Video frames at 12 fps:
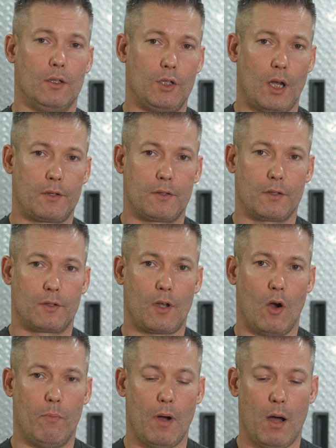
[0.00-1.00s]
adjust the
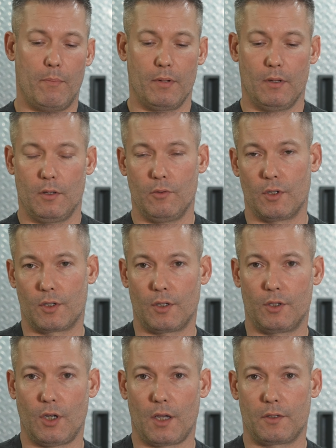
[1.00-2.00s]
scope up, you just
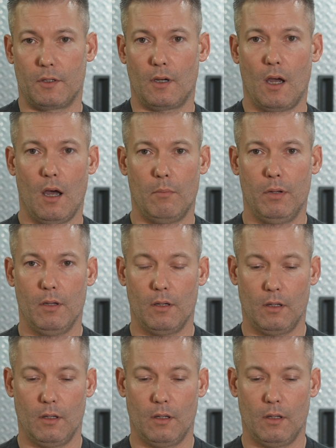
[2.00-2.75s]
adjust it up,